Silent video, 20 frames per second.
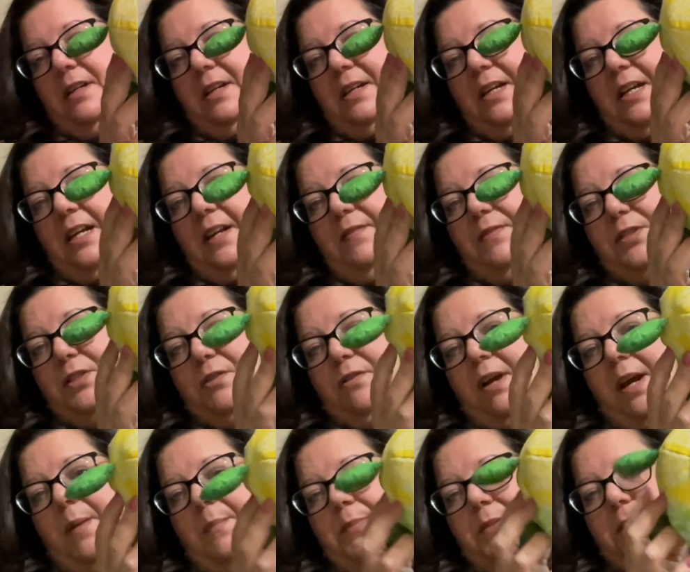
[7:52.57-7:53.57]
out of
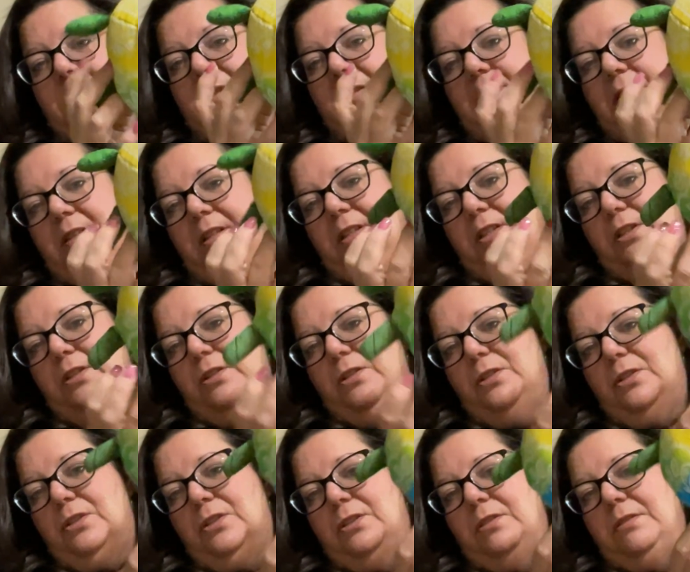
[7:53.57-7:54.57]
scraps a little,
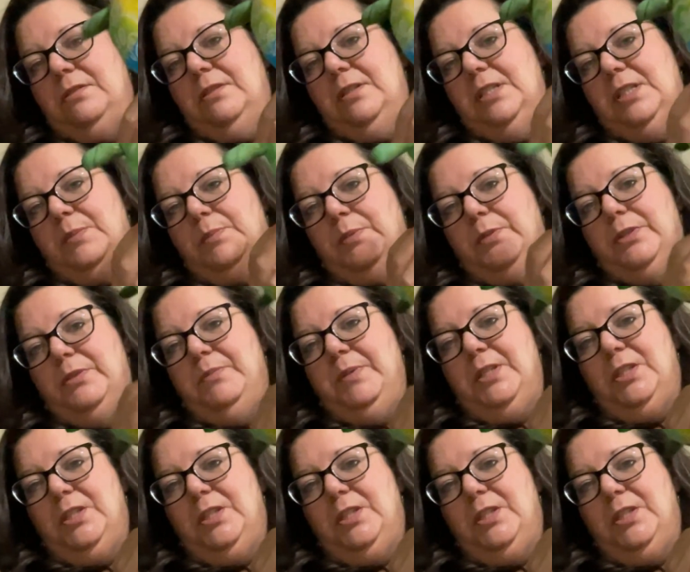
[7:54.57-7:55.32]
it's supposed to be a